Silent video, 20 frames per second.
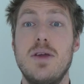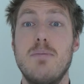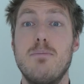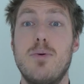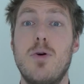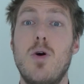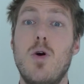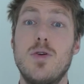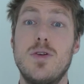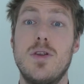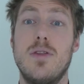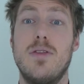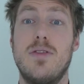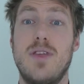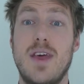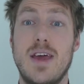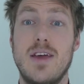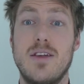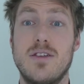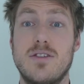important
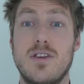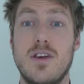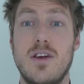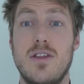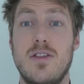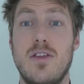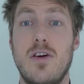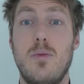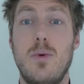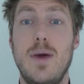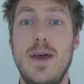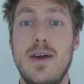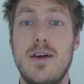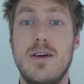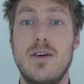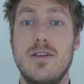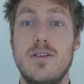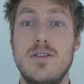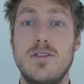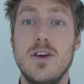things that we
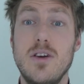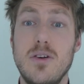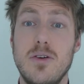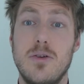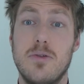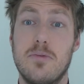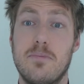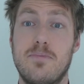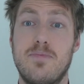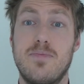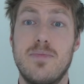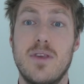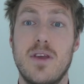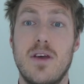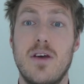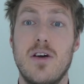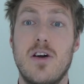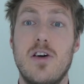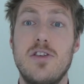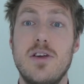can do,
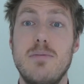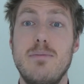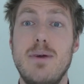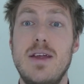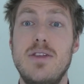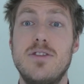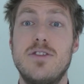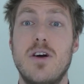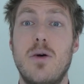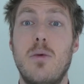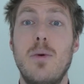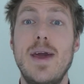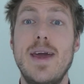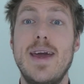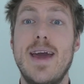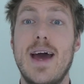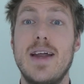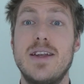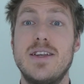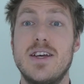because it means that we
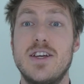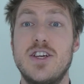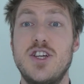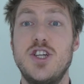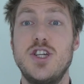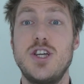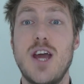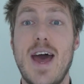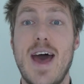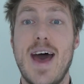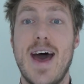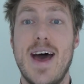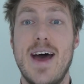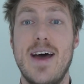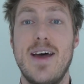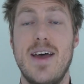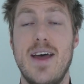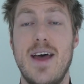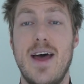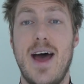get to
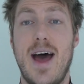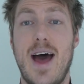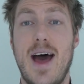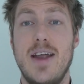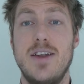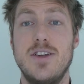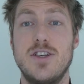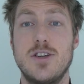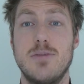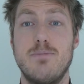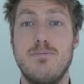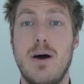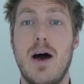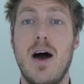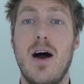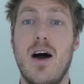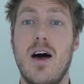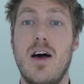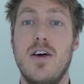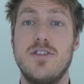share and to
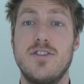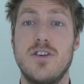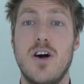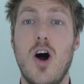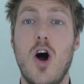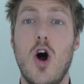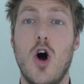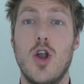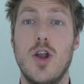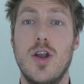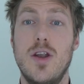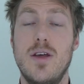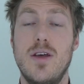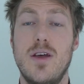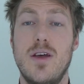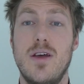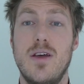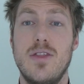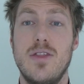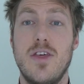pass on
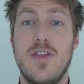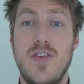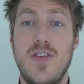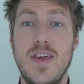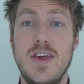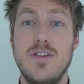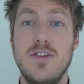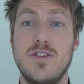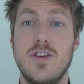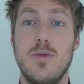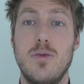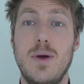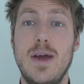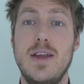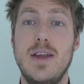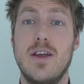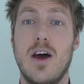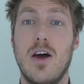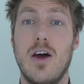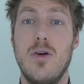the things that
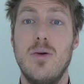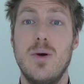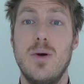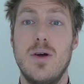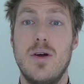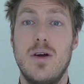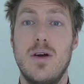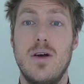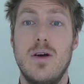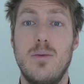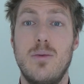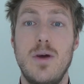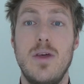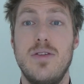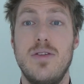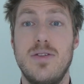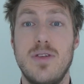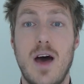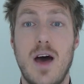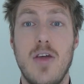we know
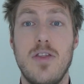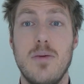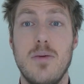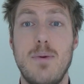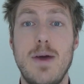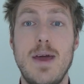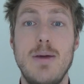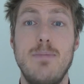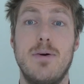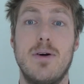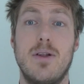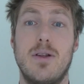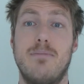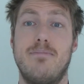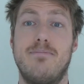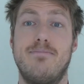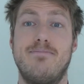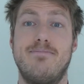with other people.